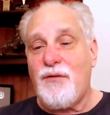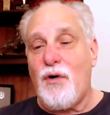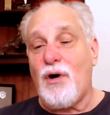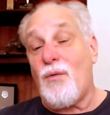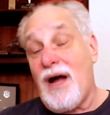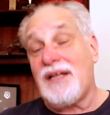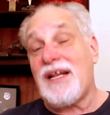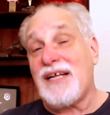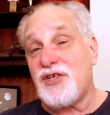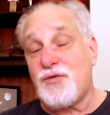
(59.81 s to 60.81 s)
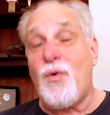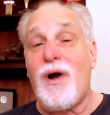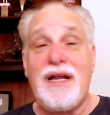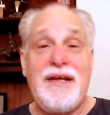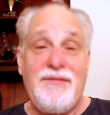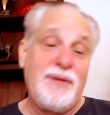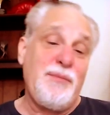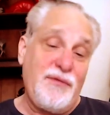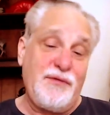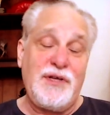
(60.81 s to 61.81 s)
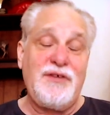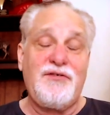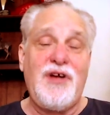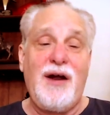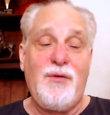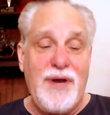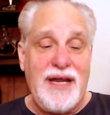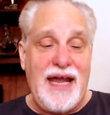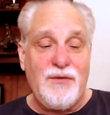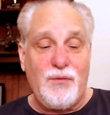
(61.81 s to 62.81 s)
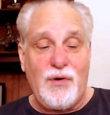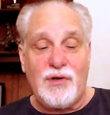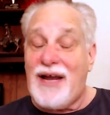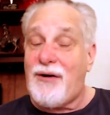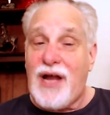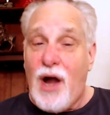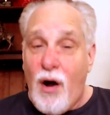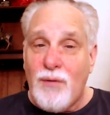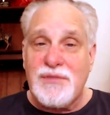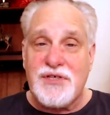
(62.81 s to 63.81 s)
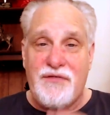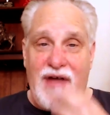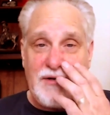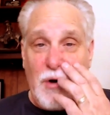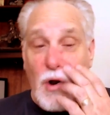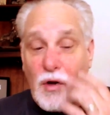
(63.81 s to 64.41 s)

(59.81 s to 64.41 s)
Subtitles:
for, well, not just one evening, but for the entire weekend were Larry Holmes, Evander